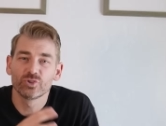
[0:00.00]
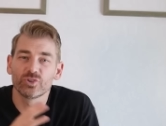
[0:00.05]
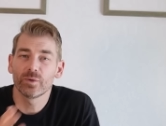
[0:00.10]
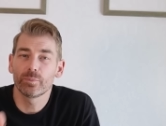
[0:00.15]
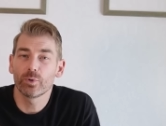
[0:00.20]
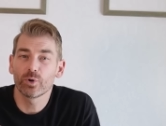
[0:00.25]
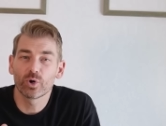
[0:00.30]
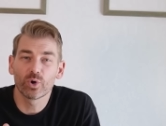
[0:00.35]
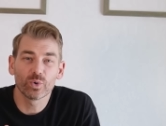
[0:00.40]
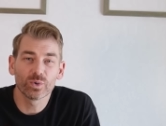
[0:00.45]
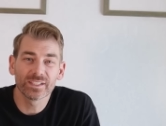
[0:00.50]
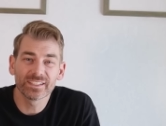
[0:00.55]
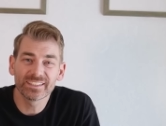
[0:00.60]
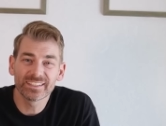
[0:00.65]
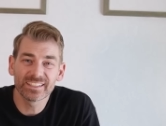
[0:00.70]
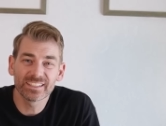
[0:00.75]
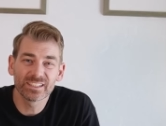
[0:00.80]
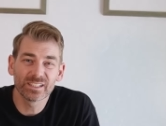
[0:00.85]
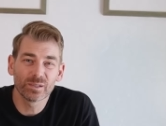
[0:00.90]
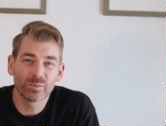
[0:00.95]
Triple cooling
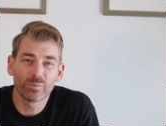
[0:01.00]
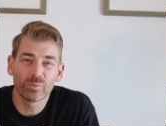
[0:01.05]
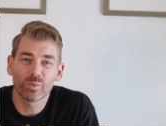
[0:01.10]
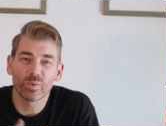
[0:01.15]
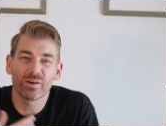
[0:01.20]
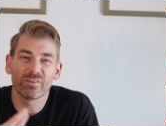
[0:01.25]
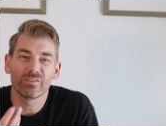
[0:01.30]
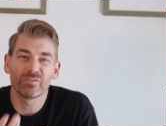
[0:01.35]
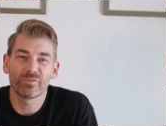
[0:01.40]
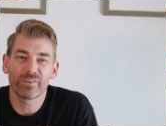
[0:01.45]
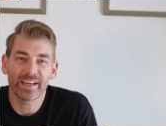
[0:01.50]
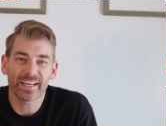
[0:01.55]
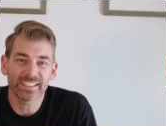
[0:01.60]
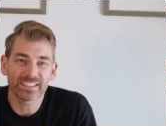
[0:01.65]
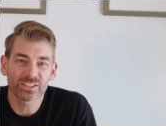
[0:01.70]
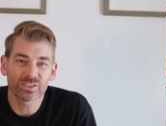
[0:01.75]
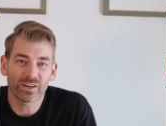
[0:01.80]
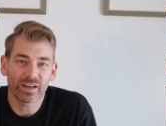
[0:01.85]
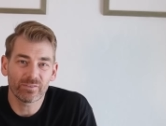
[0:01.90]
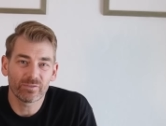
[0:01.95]
system with
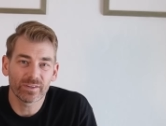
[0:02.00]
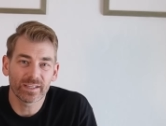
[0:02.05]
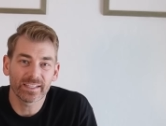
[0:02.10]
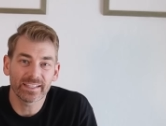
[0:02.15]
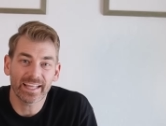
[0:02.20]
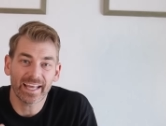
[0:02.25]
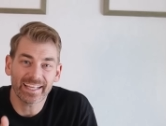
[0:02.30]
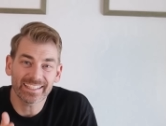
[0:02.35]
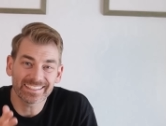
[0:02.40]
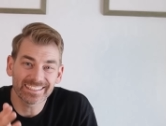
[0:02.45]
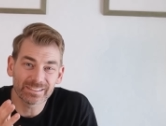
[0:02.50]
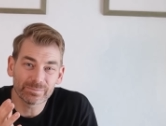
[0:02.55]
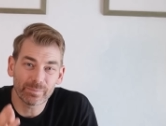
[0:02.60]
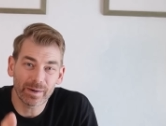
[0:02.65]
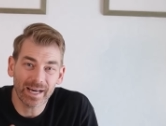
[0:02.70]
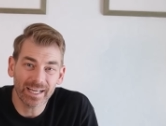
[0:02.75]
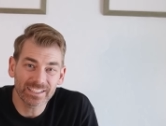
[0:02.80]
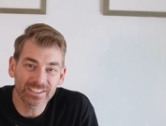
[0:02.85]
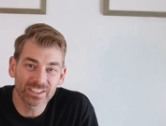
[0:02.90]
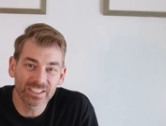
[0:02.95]
advanced graphene and
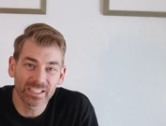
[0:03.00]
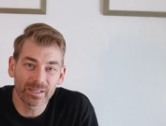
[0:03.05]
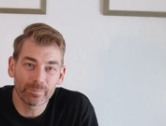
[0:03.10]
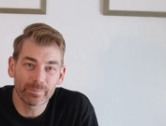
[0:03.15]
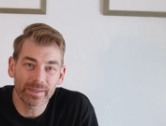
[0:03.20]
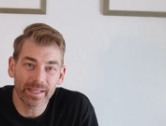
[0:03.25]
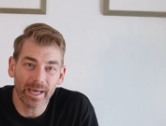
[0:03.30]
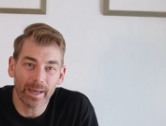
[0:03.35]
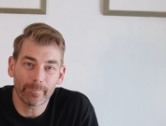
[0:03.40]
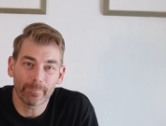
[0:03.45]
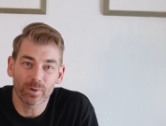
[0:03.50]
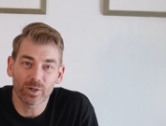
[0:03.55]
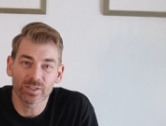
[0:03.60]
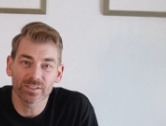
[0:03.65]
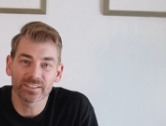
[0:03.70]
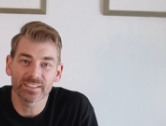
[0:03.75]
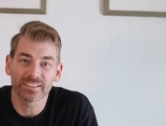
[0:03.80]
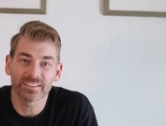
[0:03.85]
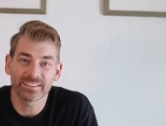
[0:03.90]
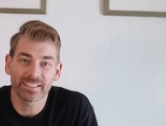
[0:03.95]
smart chip that
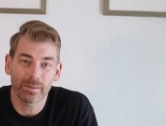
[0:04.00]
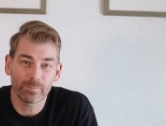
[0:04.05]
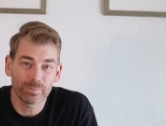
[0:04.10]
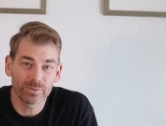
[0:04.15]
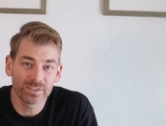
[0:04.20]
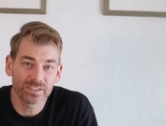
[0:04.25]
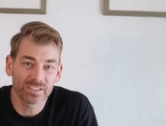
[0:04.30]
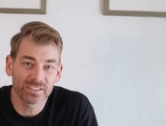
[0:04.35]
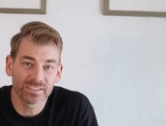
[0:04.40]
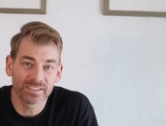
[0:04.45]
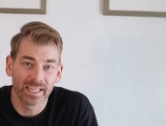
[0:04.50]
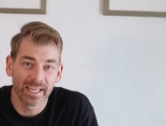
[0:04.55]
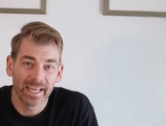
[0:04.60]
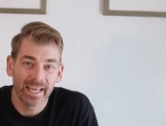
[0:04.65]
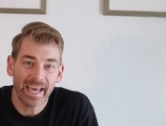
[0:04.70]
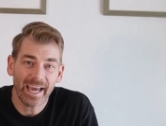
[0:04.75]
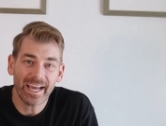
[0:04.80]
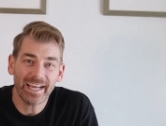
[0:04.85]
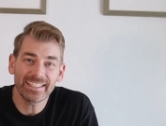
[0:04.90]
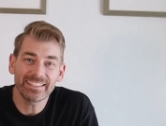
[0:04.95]
monitors temperatures
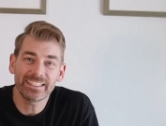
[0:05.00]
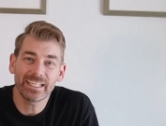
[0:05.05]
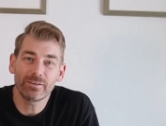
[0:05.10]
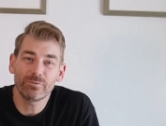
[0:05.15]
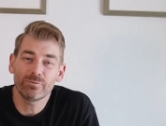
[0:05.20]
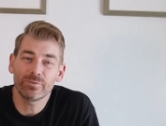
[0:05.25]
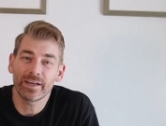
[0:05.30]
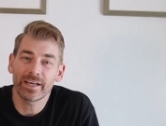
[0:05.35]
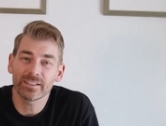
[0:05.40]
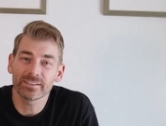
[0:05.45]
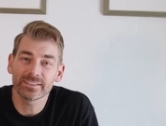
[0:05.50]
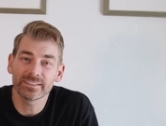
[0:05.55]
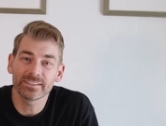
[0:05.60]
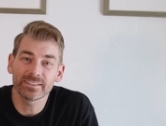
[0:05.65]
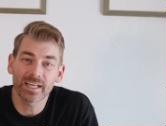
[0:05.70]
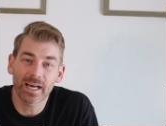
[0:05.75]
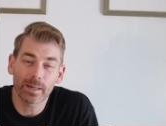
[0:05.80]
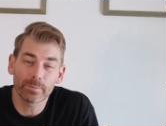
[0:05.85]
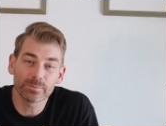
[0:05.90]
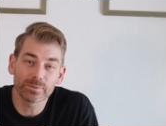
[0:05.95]
18,000
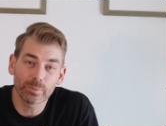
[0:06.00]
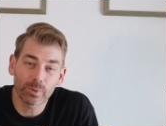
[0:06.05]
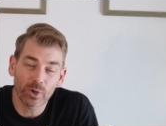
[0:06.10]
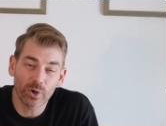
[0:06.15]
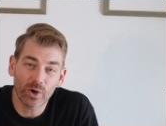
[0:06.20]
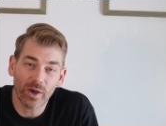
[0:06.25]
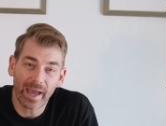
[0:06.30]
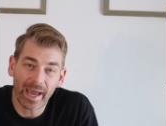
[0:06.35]
times per